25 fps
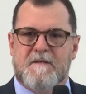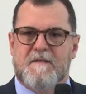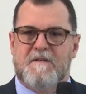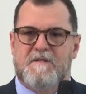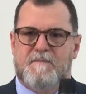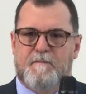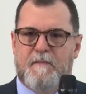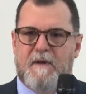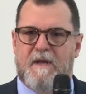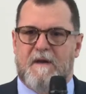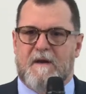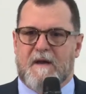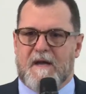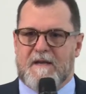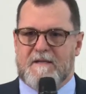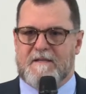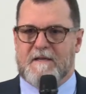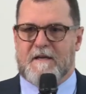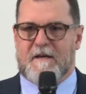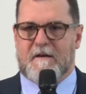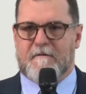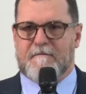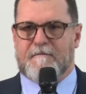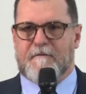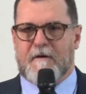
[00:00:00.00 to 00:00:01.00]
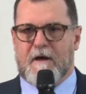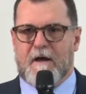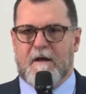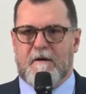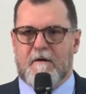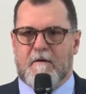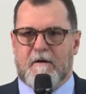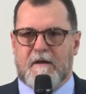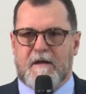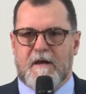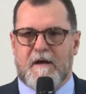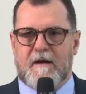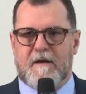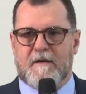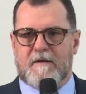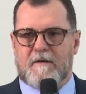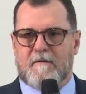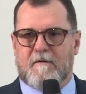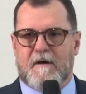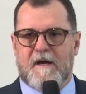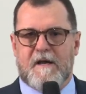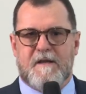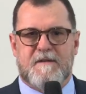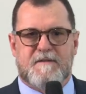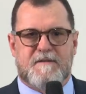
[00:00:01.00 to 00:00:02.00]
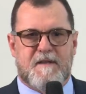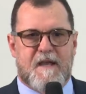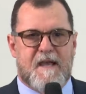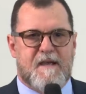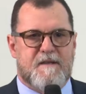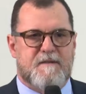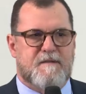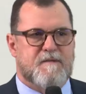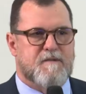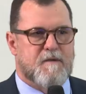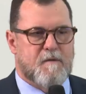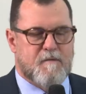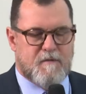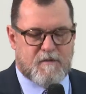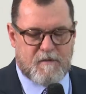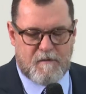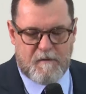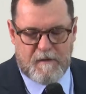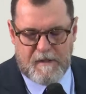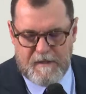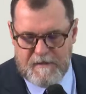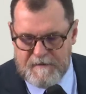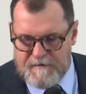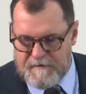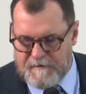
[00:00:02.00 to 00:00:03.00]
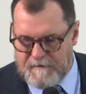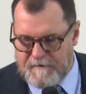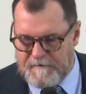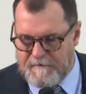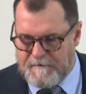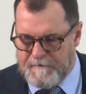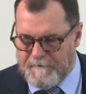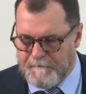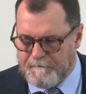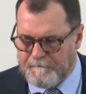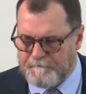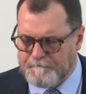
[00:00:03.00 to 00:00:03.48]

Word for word: has been identified or characterized as social license.